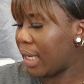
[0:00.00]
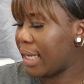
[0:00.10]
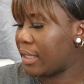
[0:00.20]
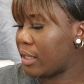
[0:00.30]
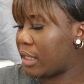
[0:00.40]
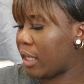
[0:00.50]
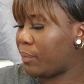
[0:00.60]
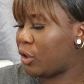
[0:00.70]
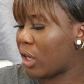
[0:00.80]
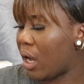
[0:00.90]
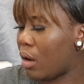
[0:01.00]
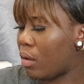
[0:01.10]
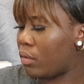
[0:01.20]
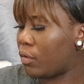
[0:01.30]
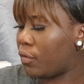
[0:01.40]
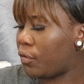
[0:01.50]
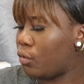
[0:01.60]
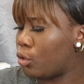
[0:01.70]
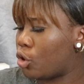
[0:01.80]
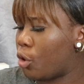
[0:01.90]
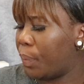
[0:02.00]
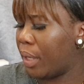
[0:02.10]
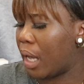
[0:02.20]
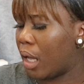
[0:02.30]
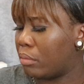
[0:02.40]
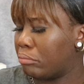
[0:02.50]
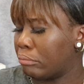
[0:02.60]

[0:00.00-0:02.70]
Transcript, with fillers: is the deep gel Futopia.